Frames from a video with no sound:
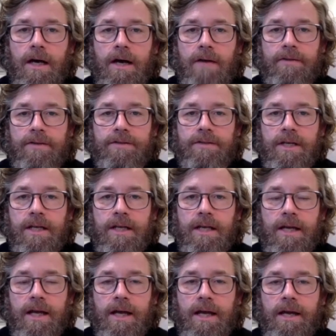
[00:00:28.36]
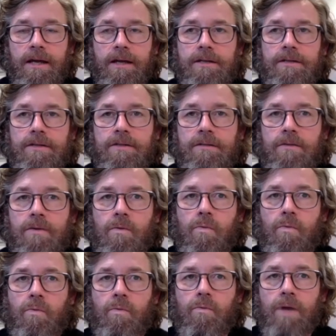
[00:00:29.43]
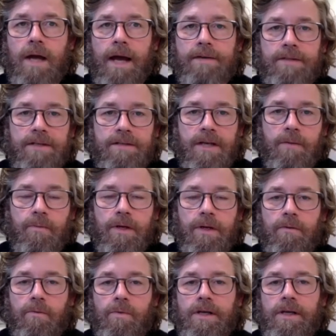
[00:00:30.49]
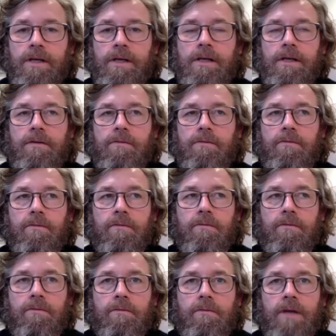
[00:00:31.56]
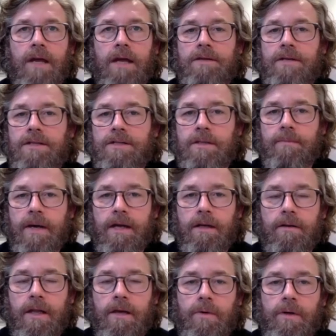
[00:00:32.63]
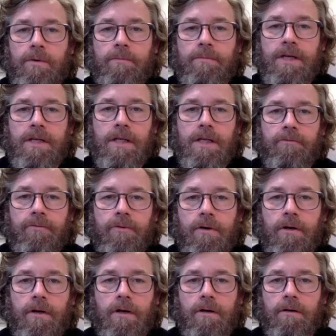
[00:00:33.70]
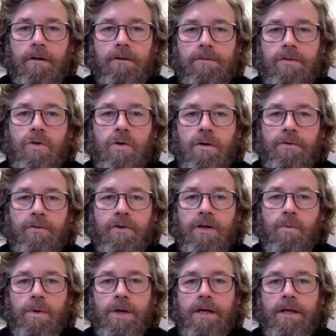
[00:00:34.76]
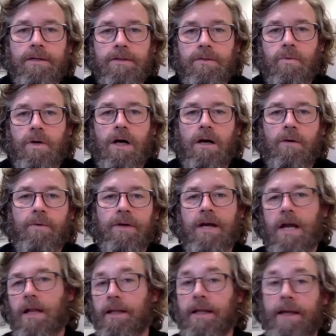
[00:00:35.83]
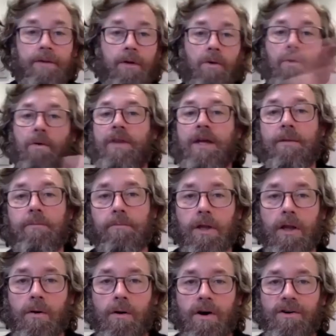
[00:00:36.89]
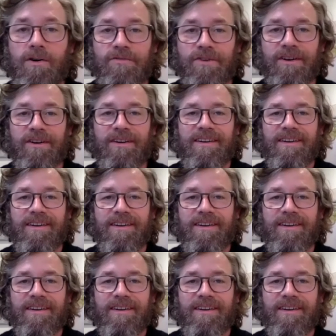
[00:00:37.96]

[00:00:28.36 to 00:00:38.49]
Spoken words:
the city. And as I said, we anticipated that we would be there for 2 or 3 weeks while we kind of let the whole thing blow over.